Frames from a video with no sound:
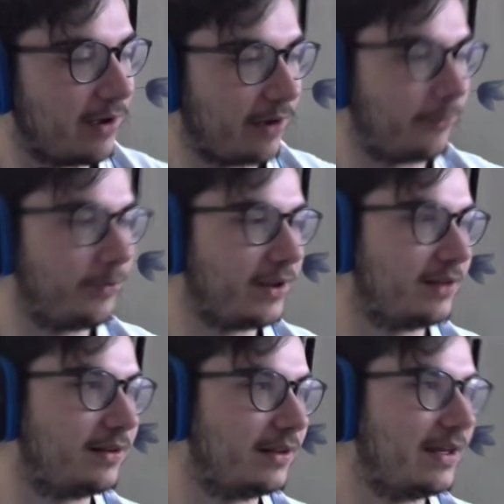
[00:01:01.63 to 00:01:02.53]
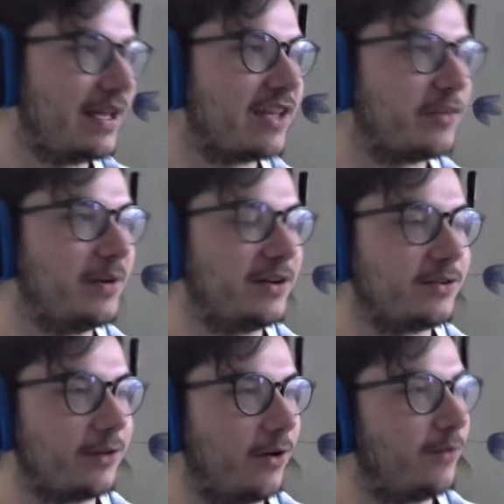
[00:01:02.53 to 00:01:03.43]
a real
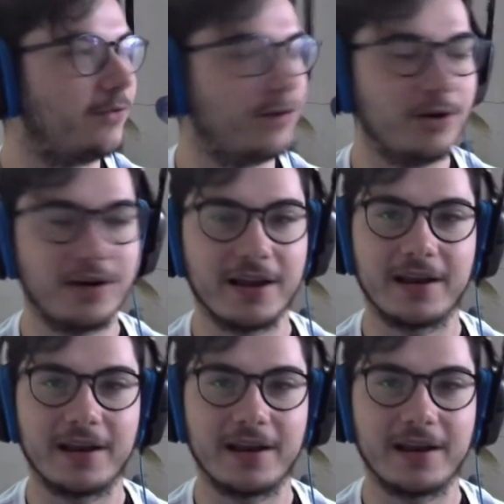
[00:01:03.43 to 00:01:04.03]
experience of learning a